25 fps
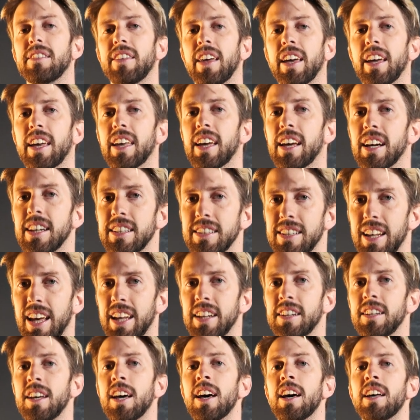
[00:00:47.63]
thanking us
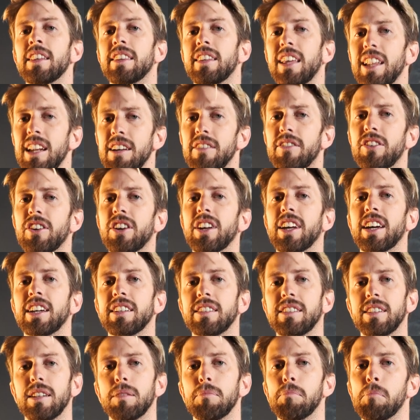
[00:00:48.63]
and delivering
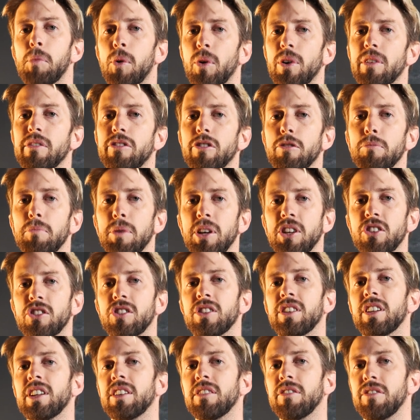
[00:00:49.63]
us some more
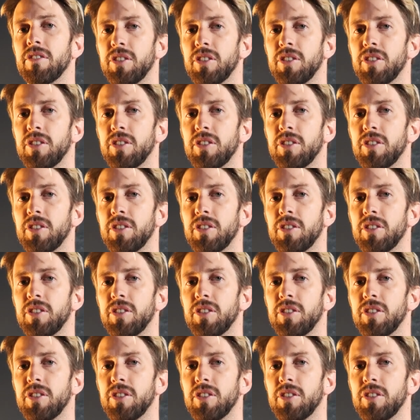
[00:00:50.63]
information and